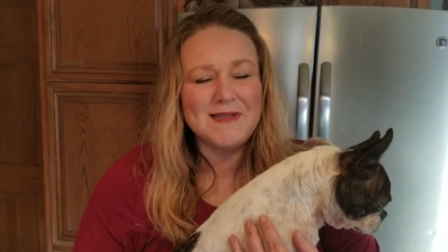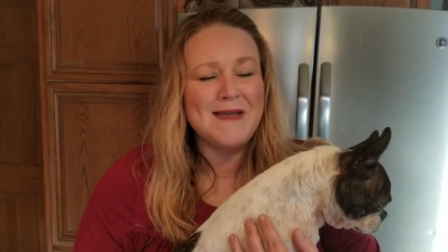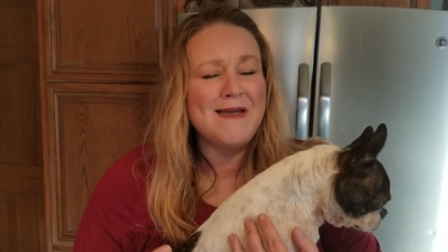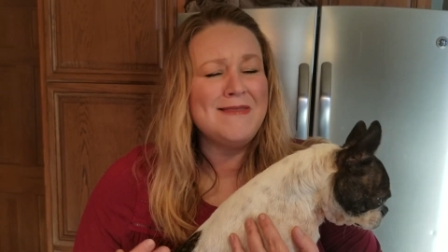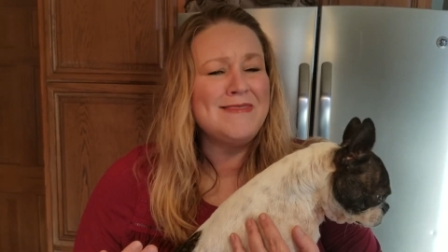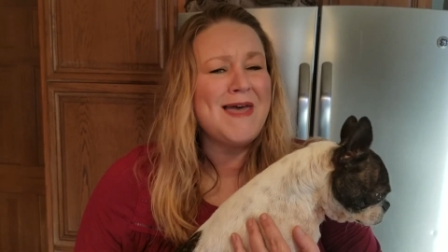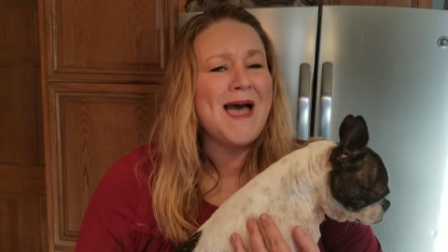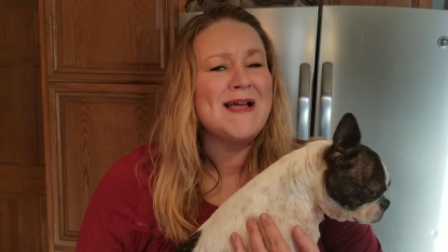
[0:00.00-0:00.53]

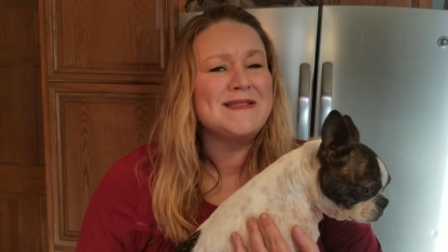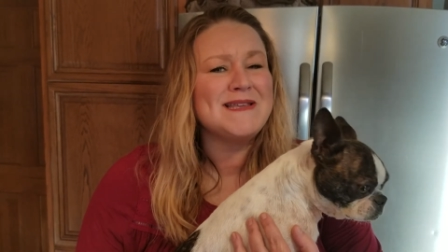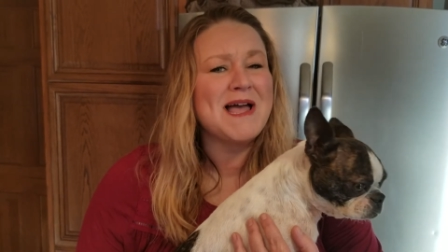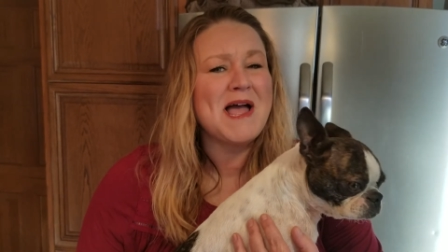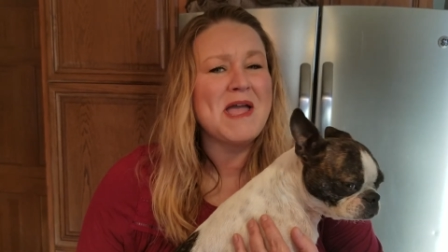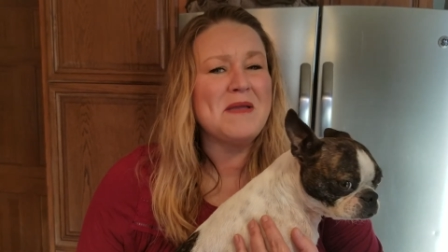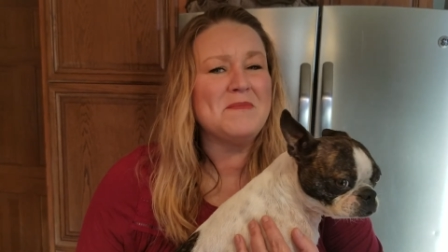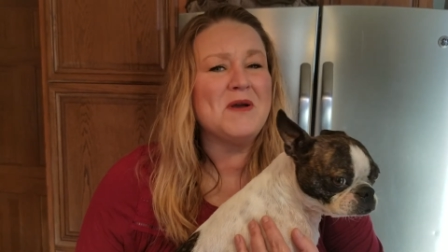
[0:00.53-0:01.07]
At that
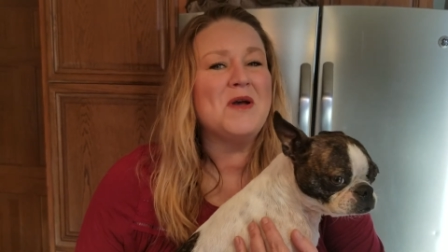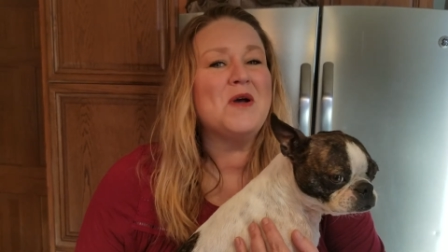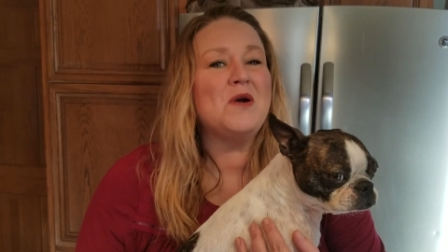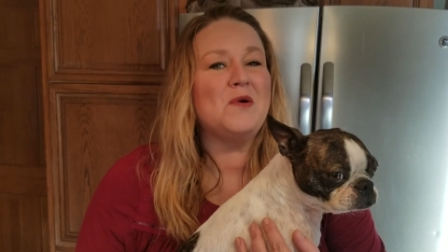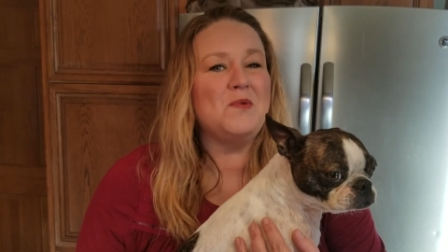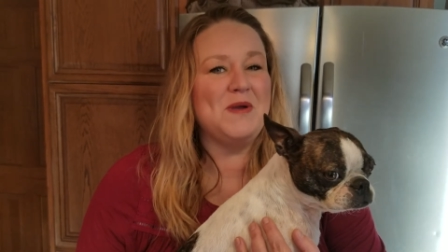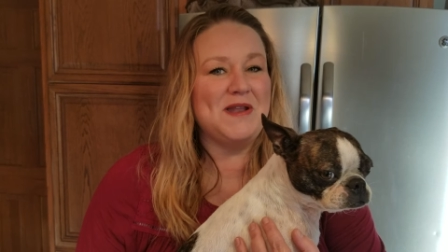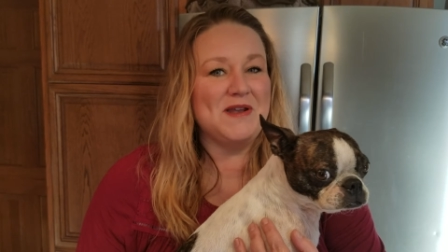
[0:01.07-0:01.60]
time,
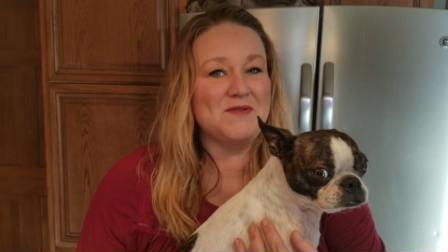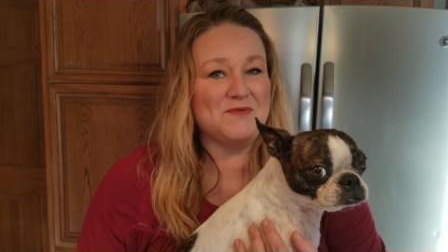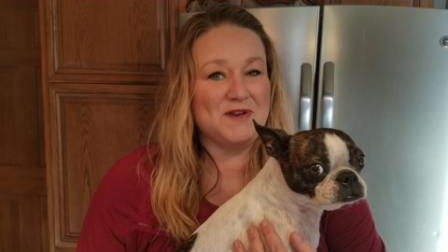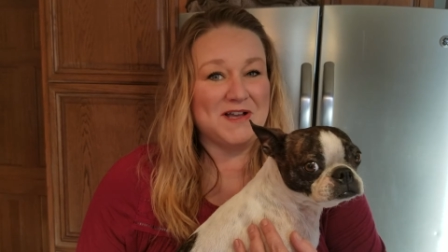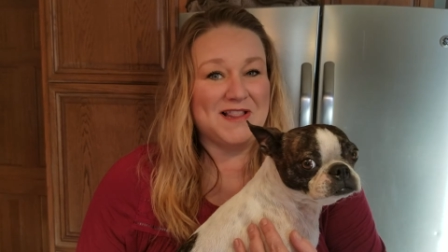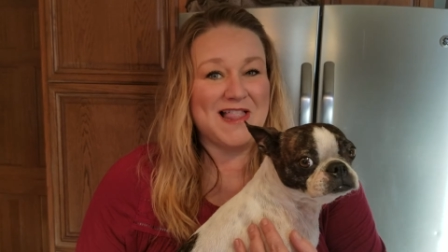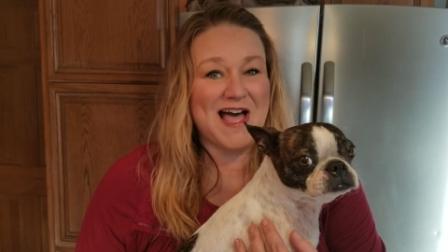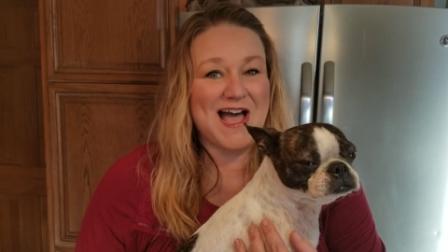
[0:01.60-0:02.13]
we didn't
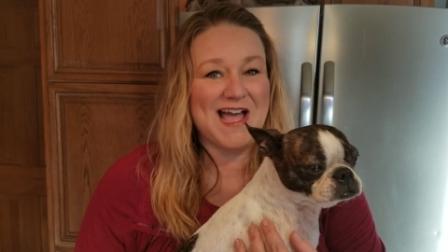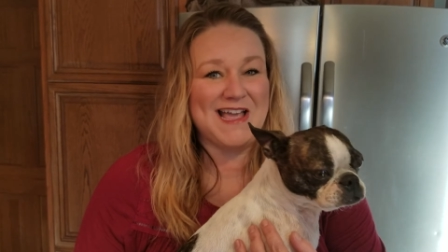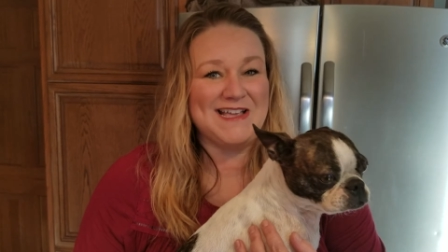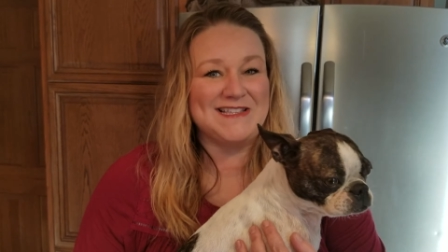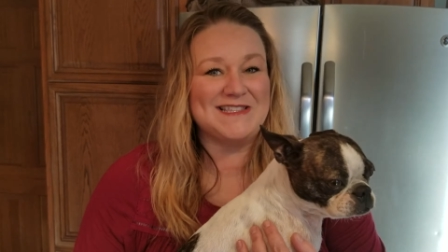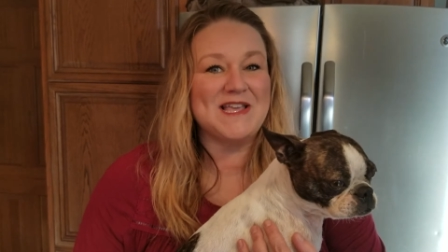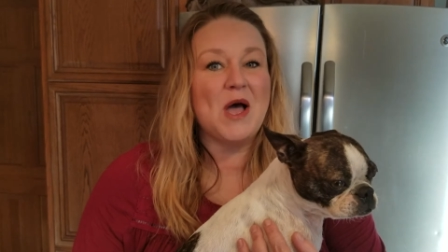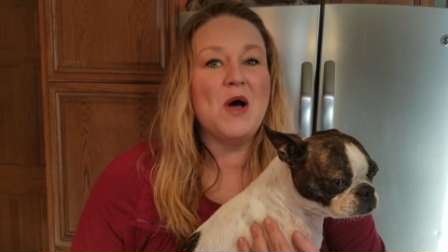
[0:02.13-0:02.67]

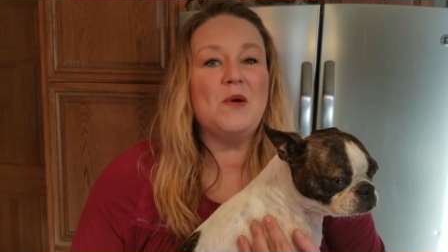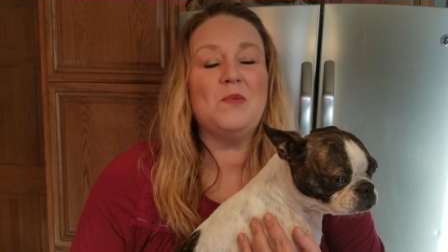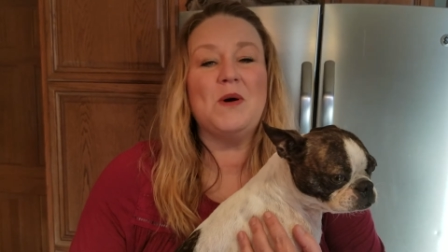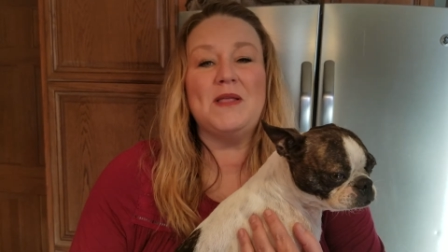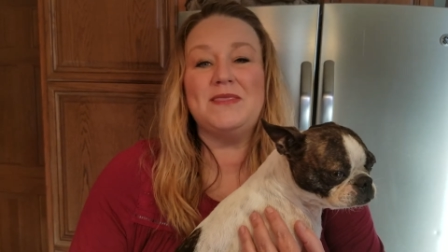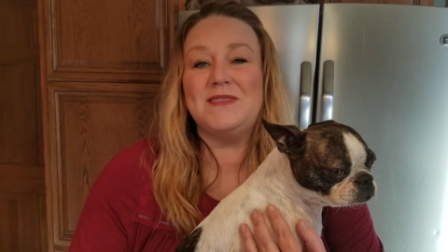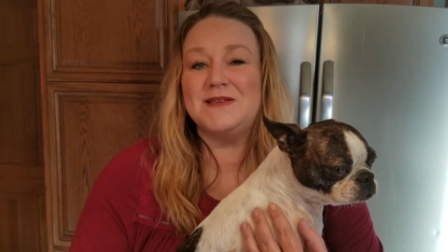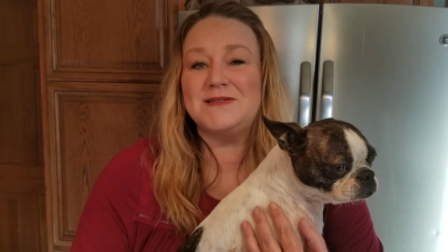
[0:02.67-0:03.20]
realize
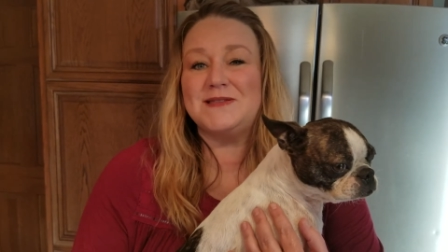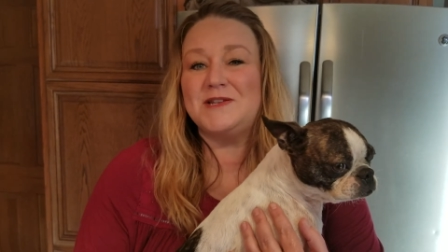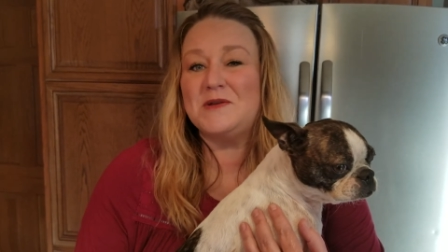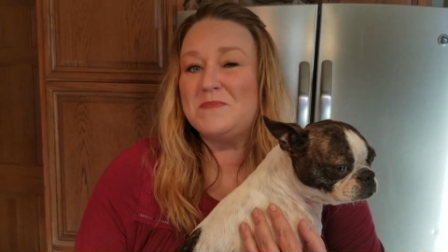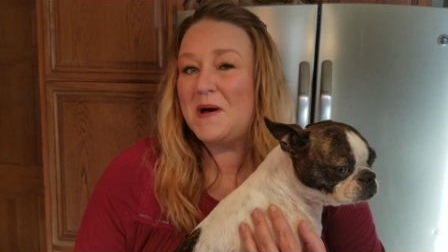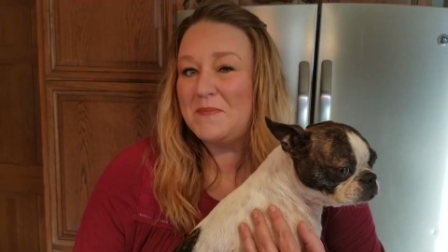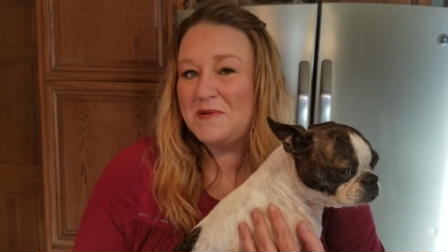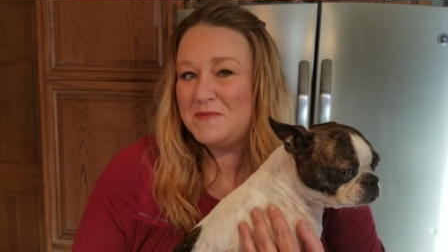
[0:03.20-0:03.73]
what this little
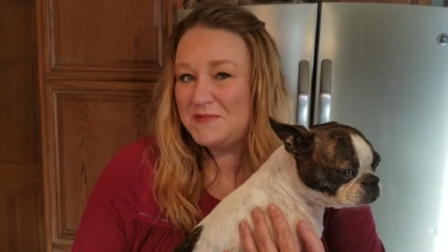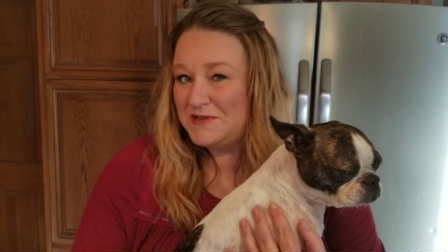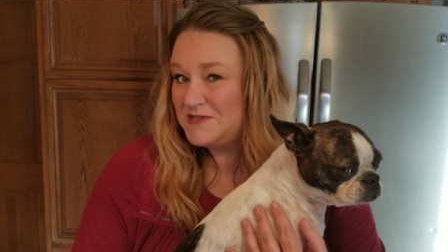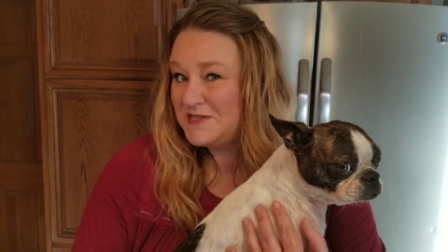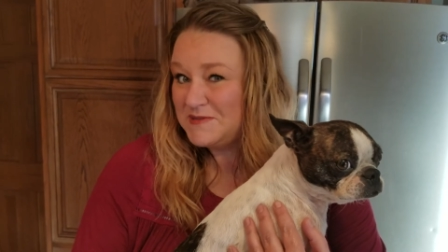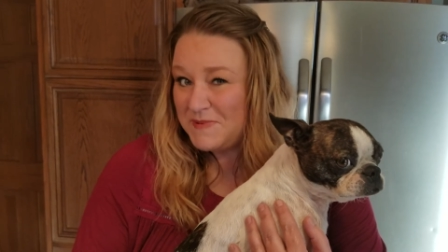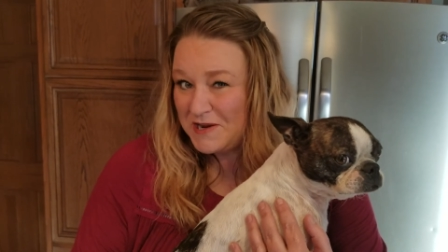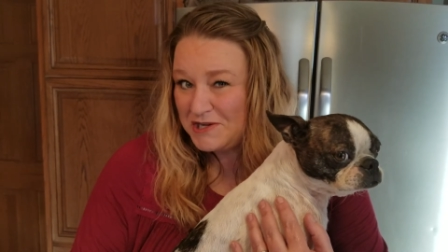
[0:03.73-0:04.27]
puppy mill
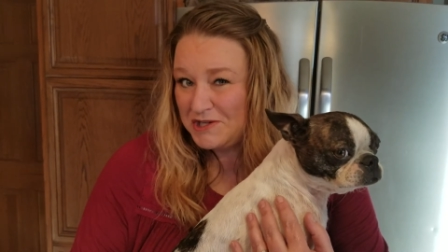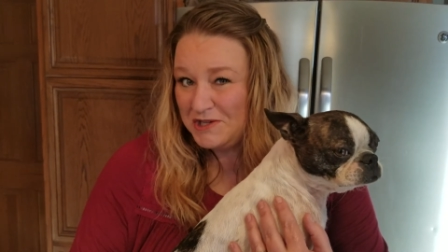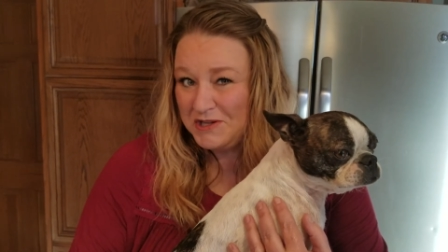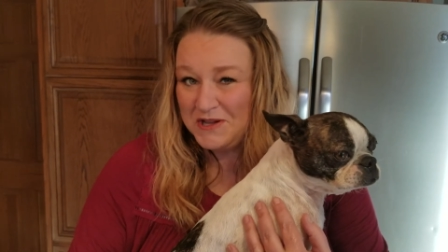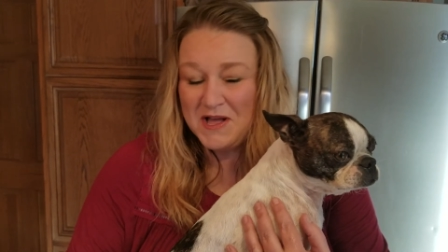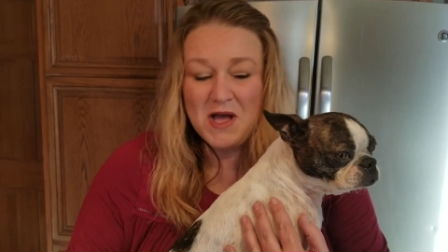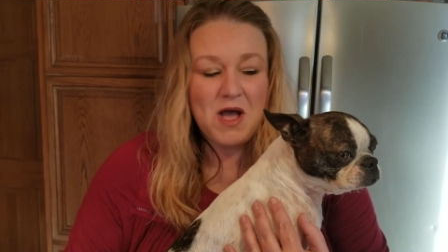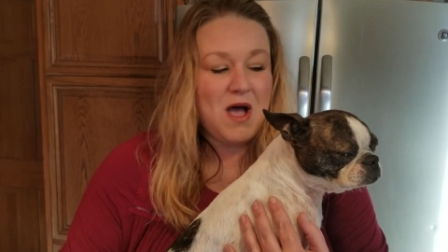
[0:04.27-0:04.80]
special